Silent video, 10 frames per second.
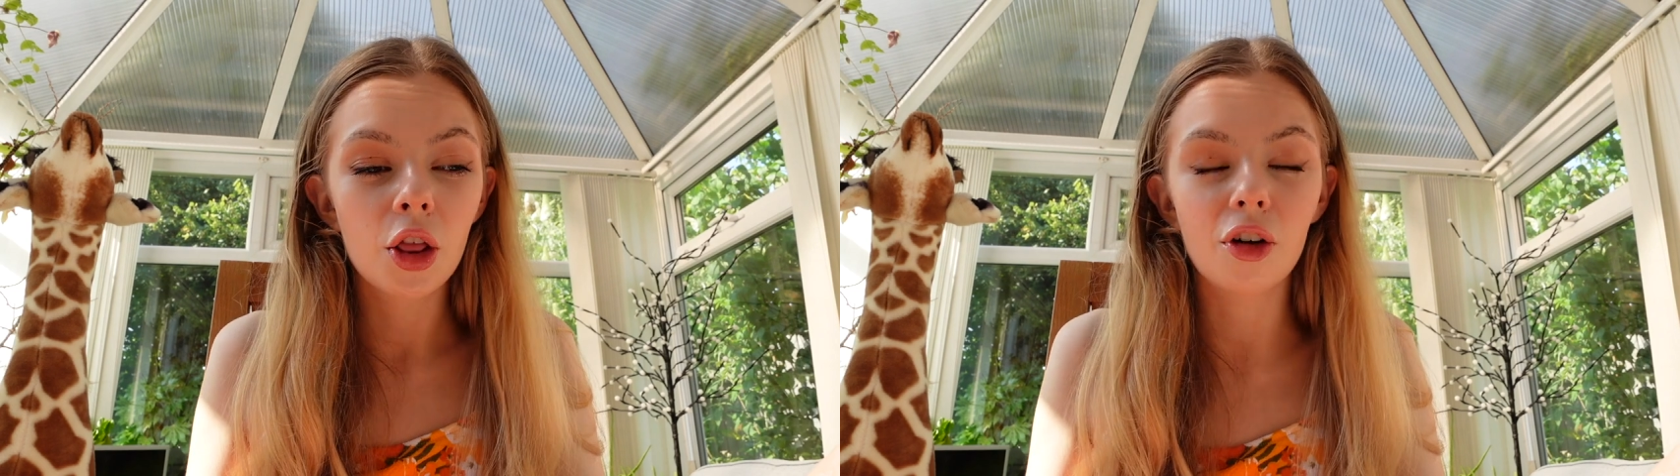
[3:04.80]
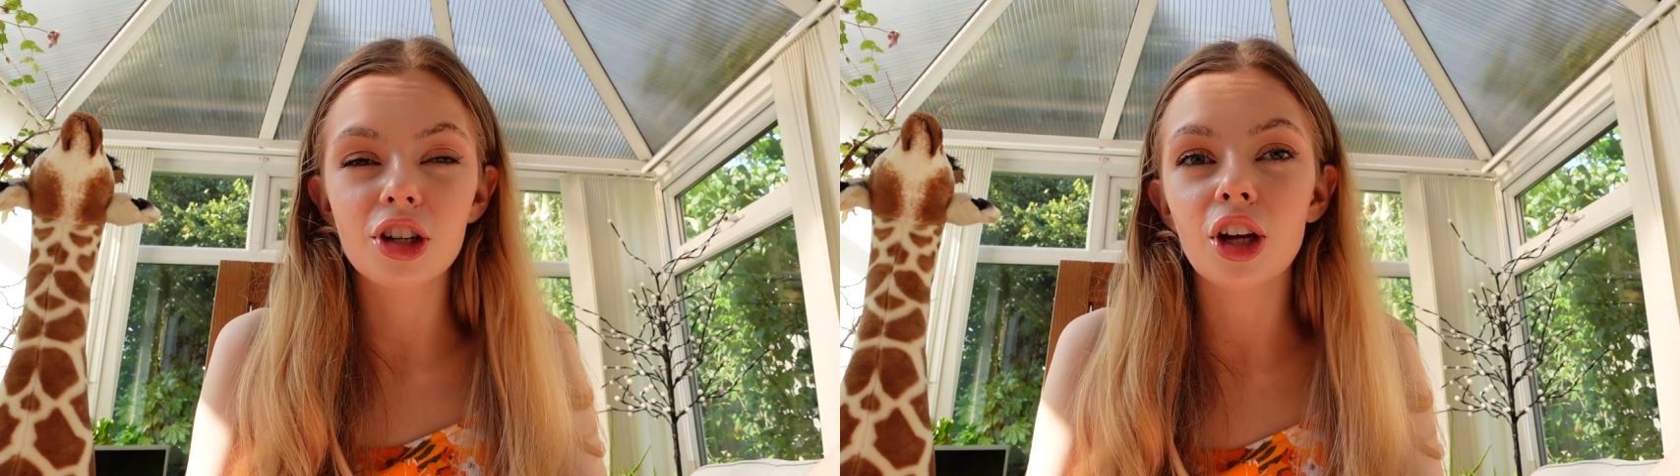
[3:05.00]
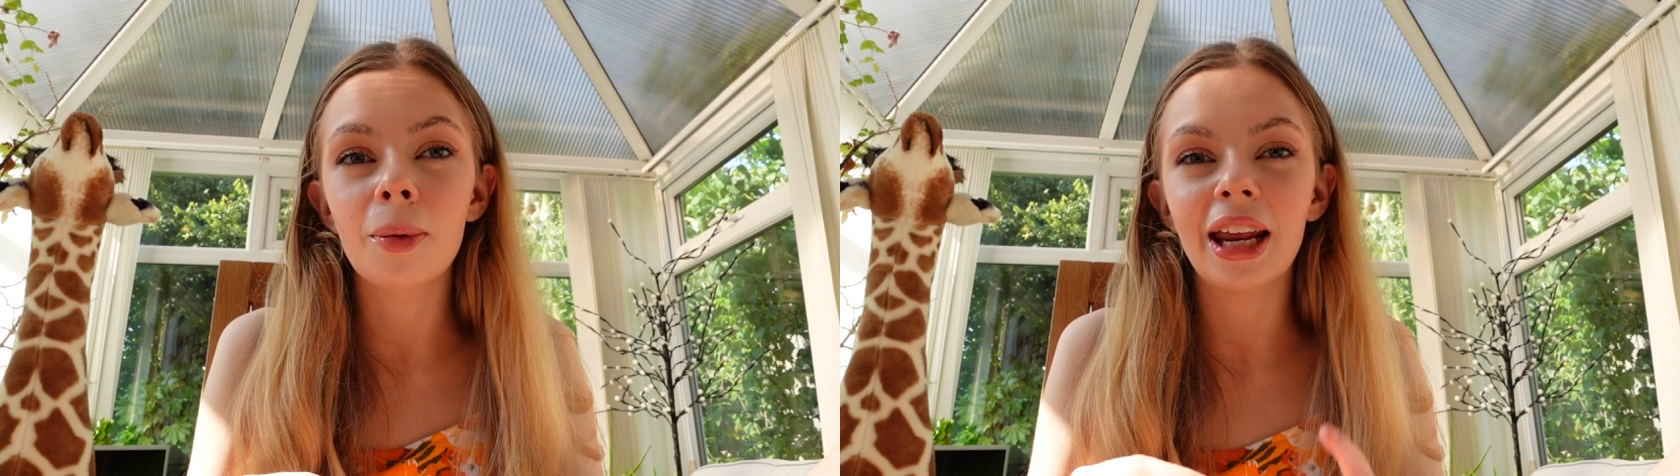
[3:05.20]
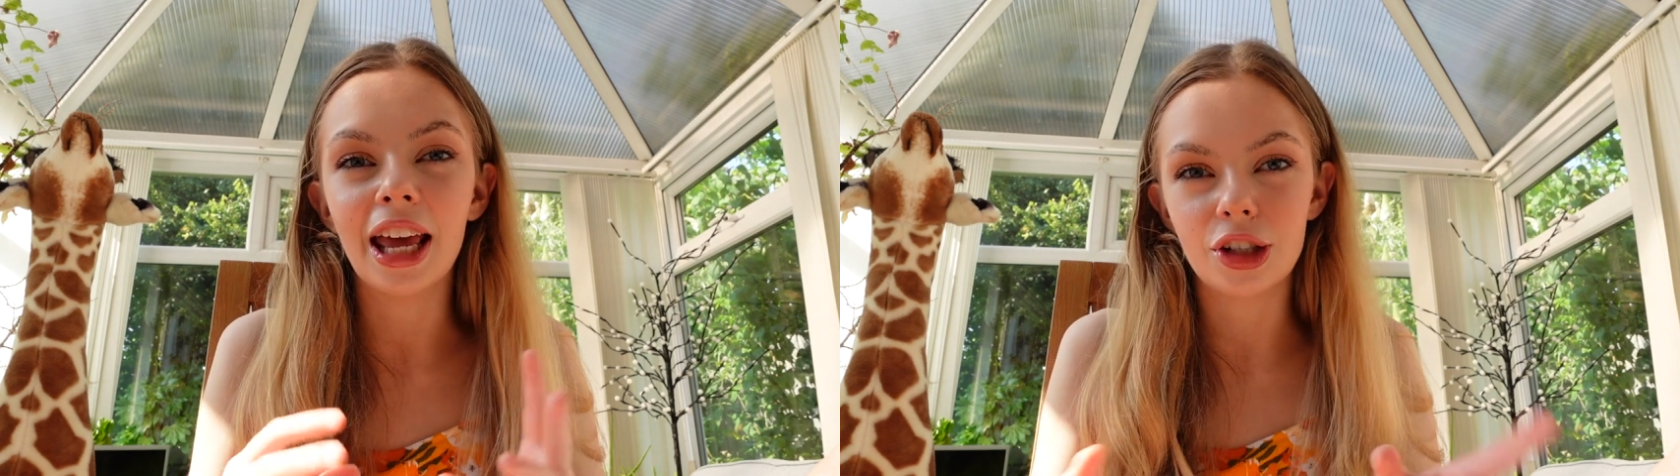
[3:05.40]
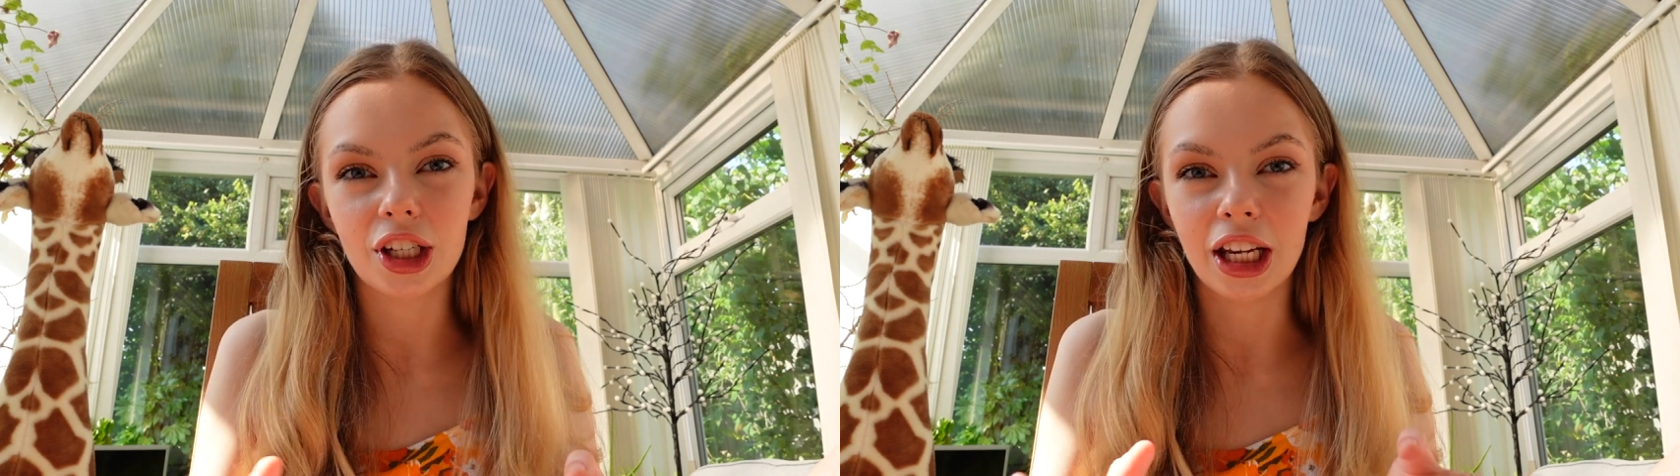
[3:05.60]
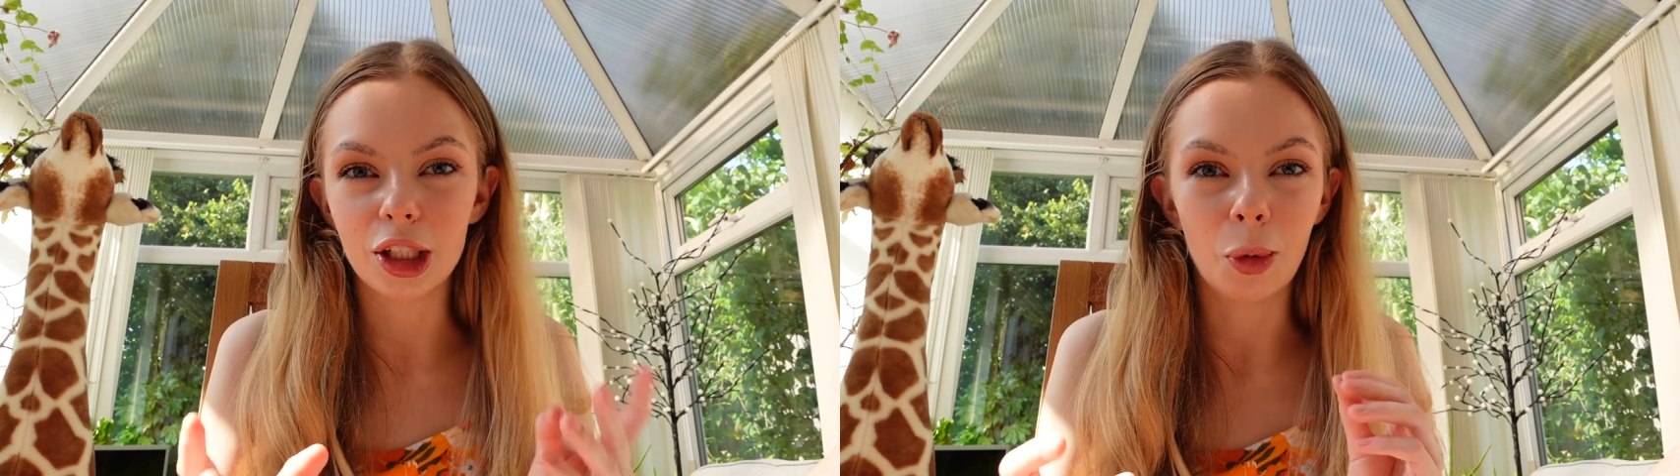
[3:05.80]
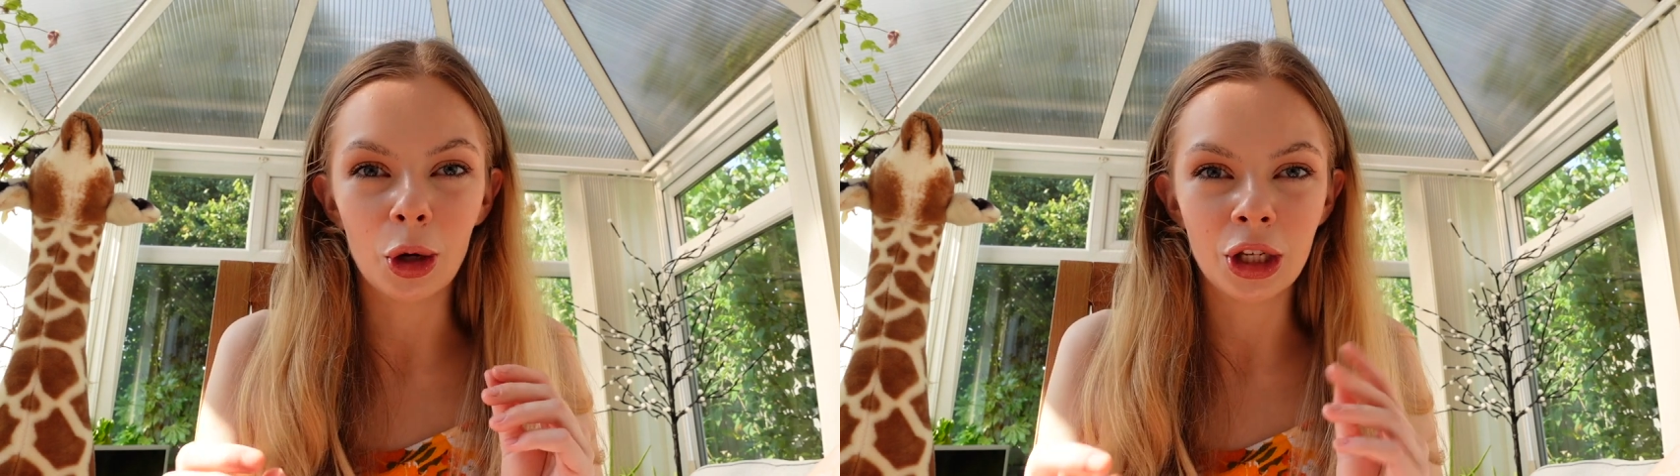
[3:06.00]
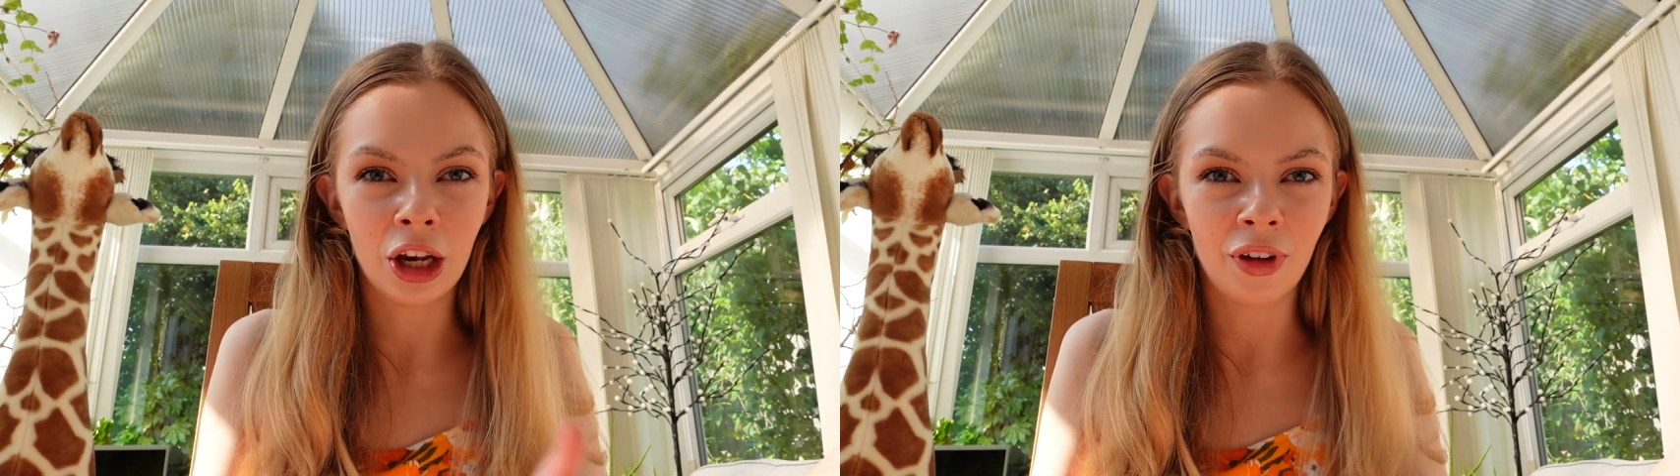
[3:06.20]
There are so many interesting
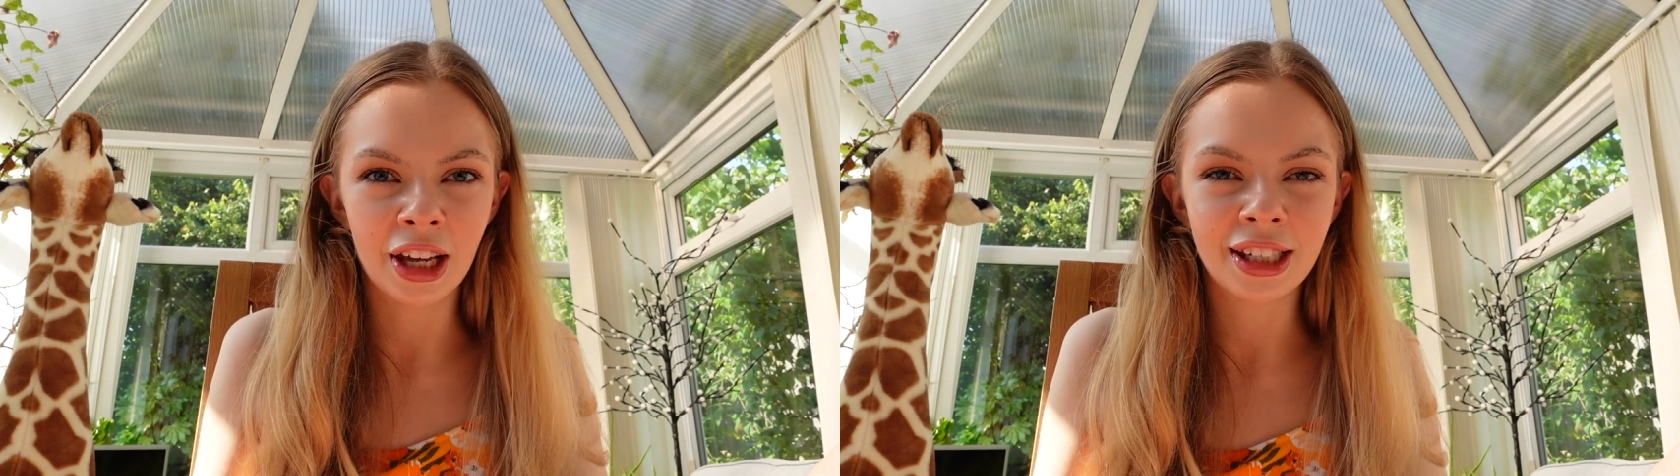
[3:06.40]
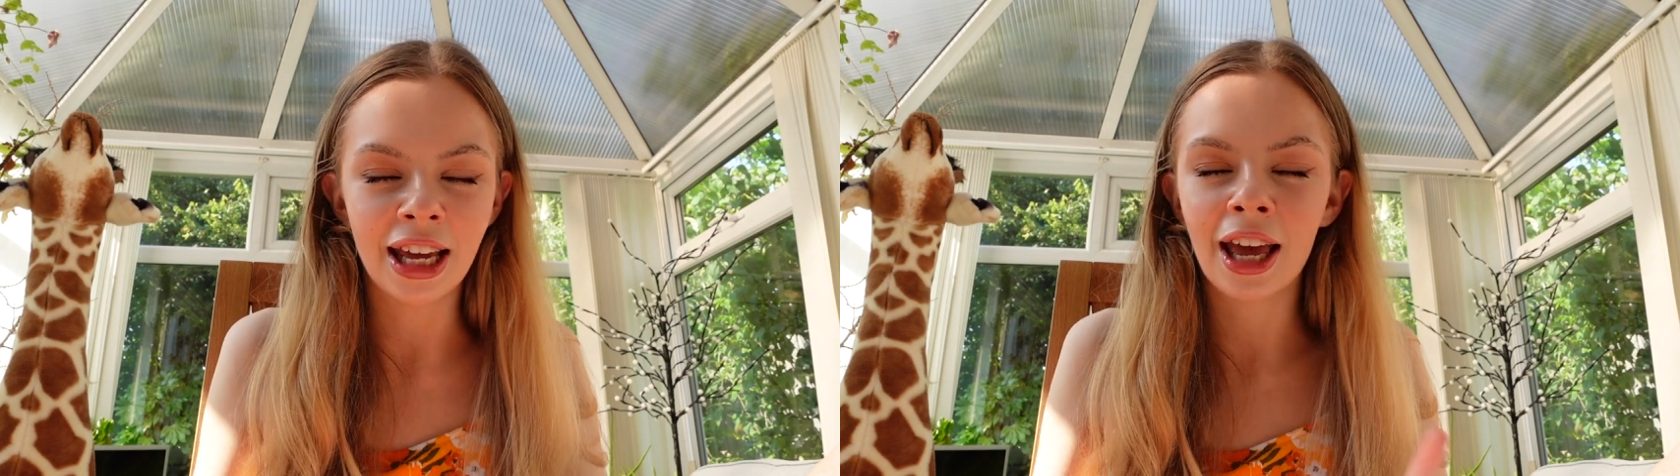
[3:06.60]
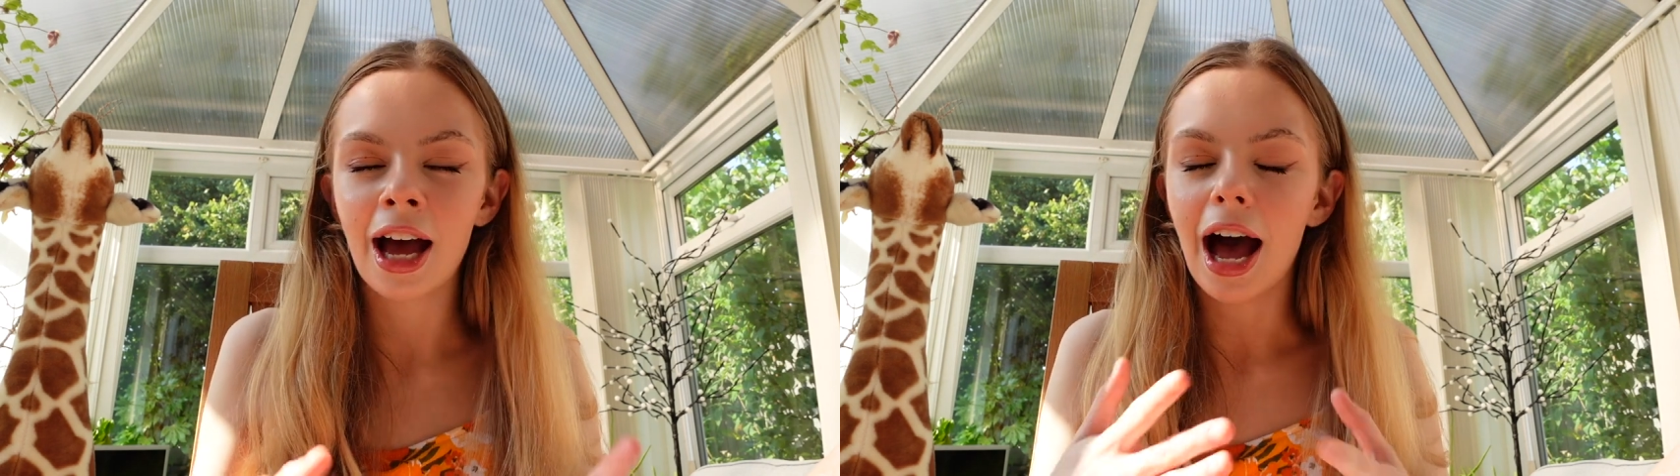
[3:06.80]
sports at university.